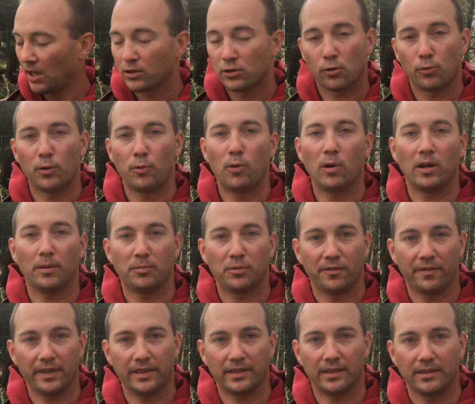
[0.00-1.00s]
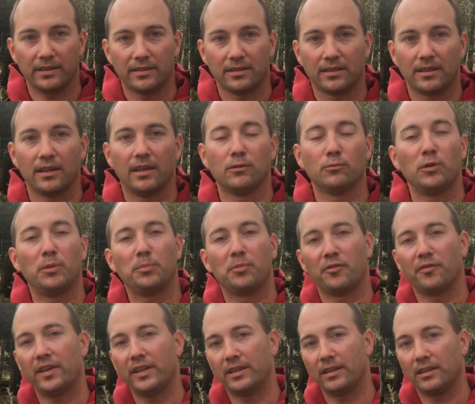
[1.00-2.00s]
So we want to prevent that, and we
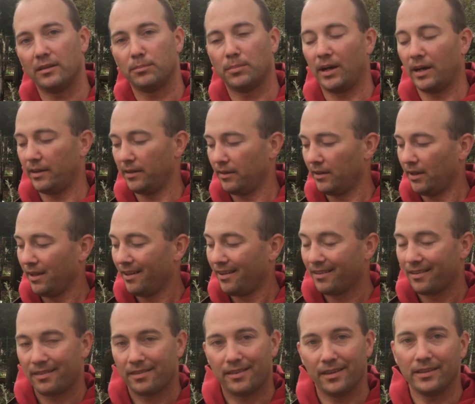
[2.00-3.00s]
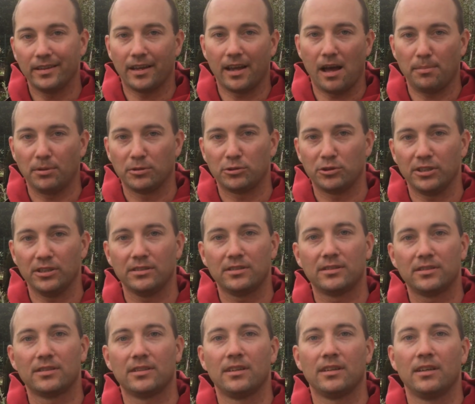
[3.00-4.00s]
prevent that by thinning apple
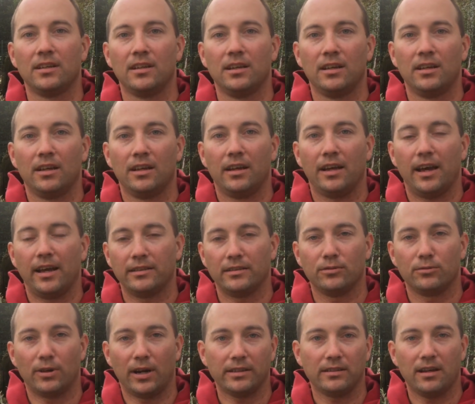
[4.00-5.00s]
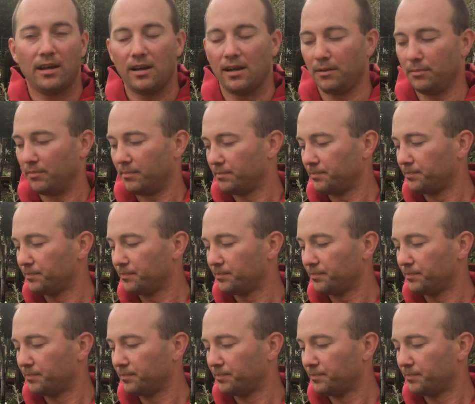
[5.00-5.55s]
trees at the right time.